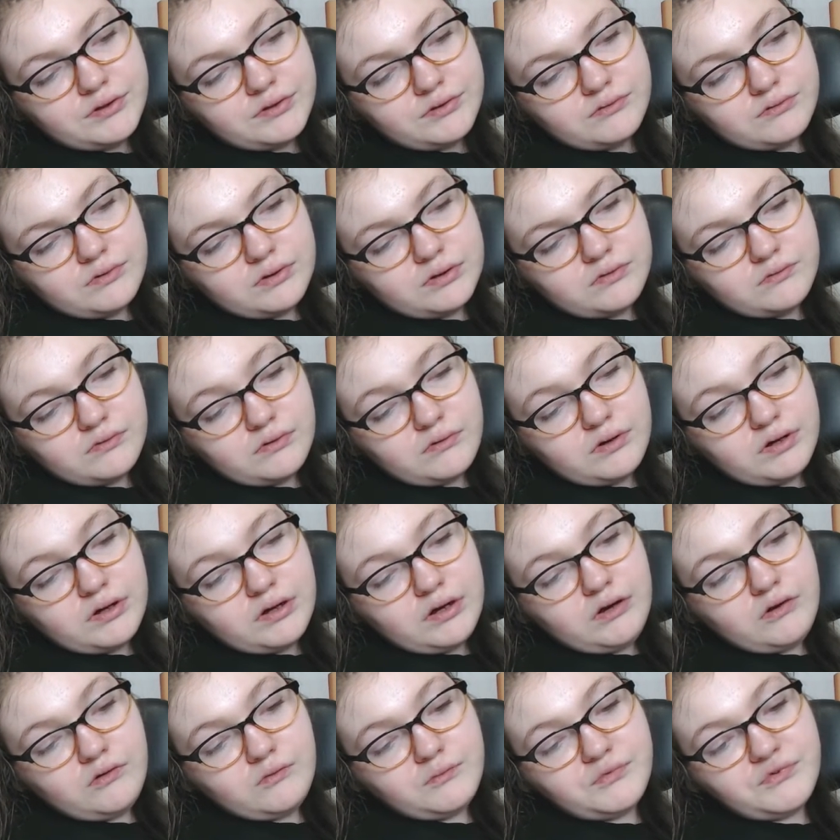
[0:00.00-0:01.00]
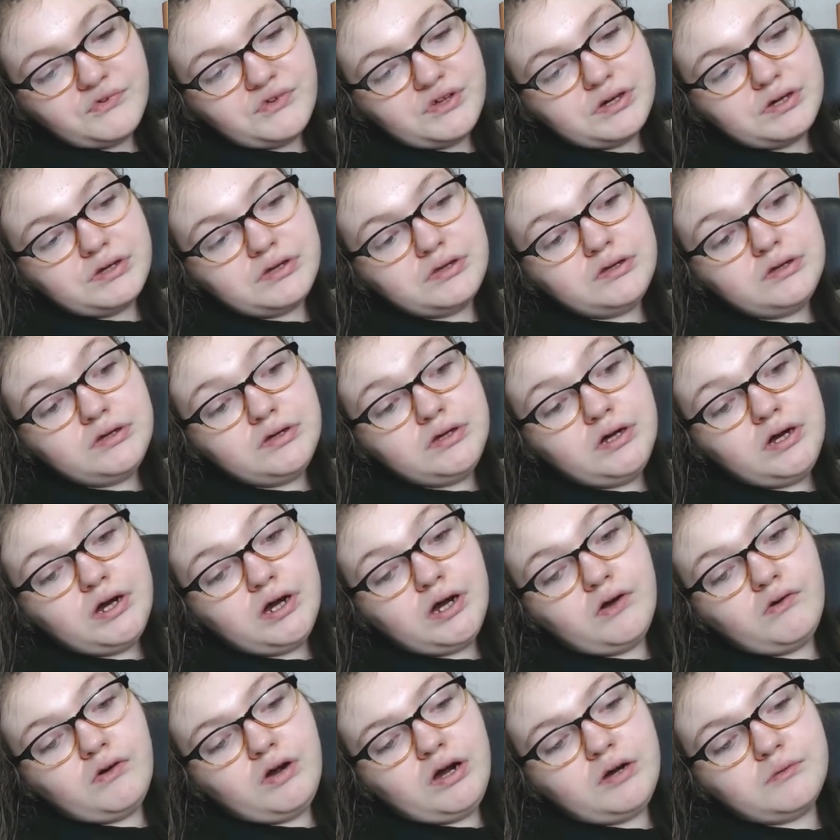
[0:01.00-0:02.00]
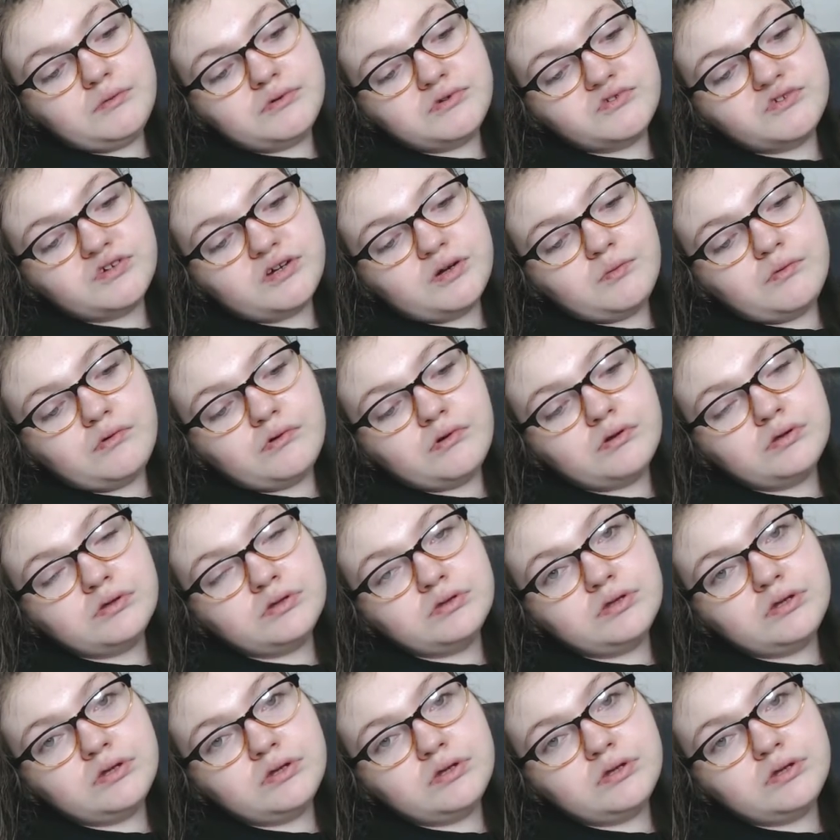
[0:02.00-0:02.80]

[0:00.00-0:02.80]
Loretta went home saying, "Oh, I'm in trouble.